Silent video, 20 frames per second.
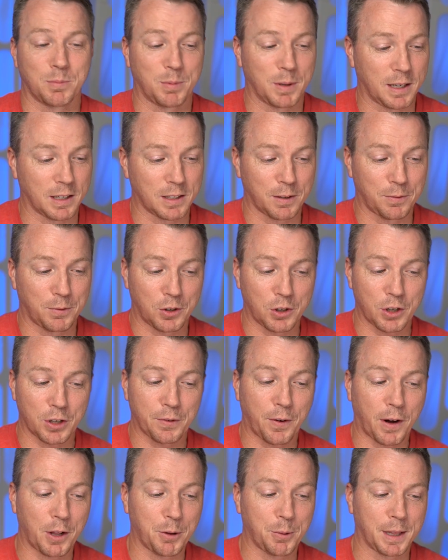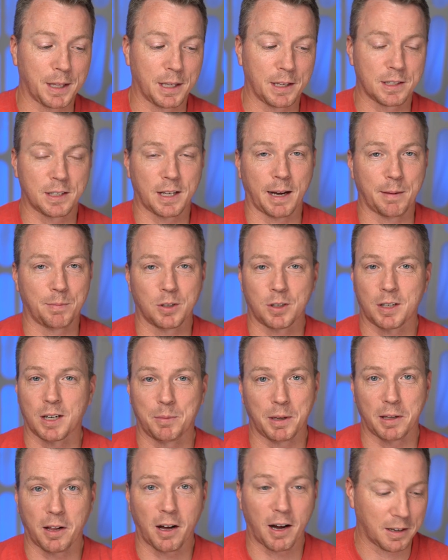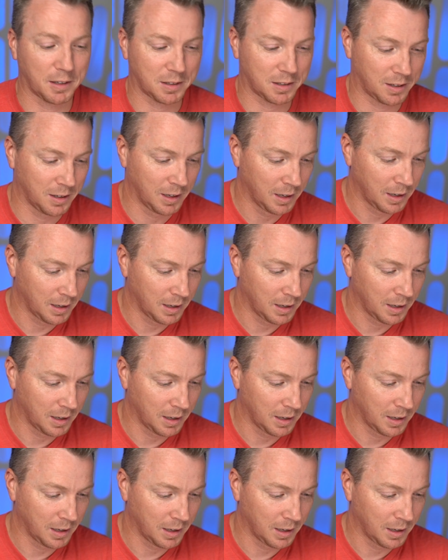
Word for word: because if you're just following these steps, you're going to be lost.